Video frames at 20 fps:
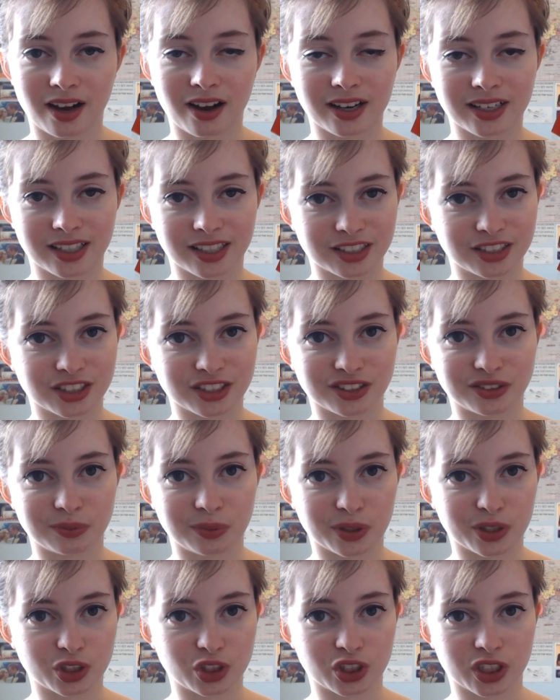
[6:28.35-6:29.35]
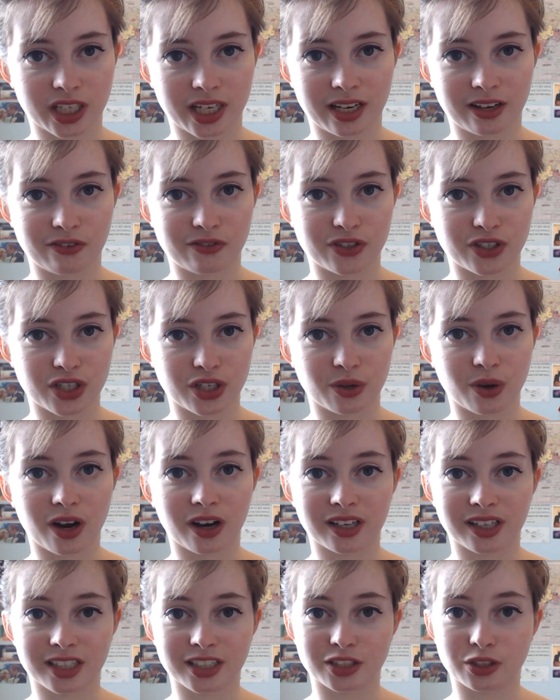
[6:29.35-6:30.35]
Highlighters, because you're going to have to
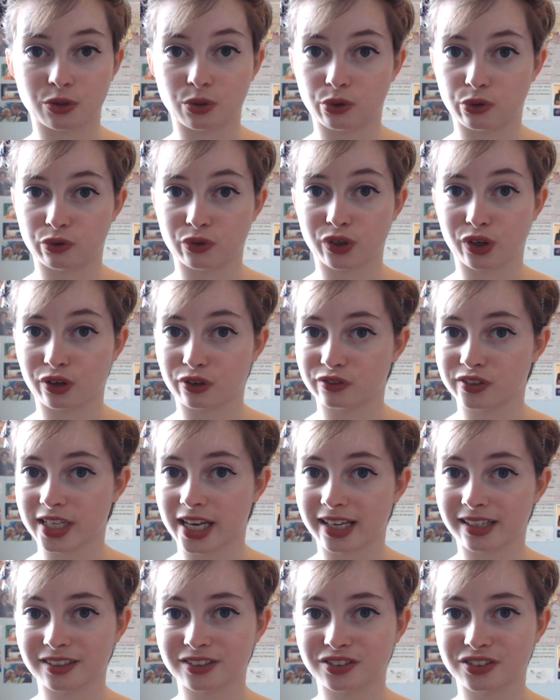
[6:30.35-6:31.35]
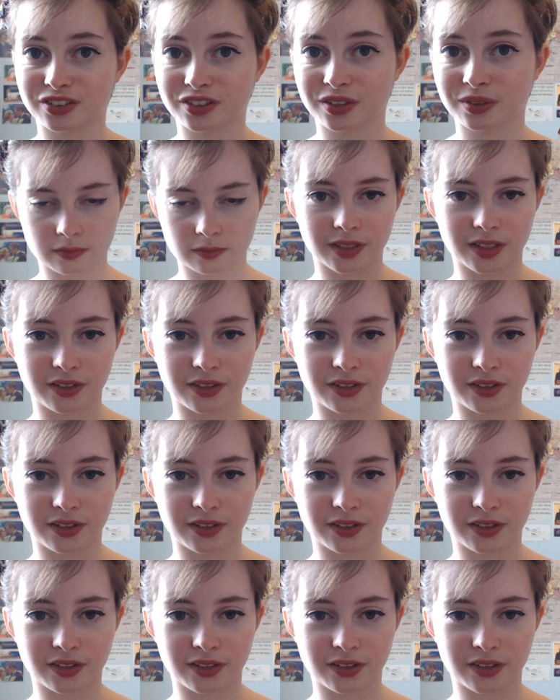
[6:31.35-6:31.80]
highlight an awful lot of text.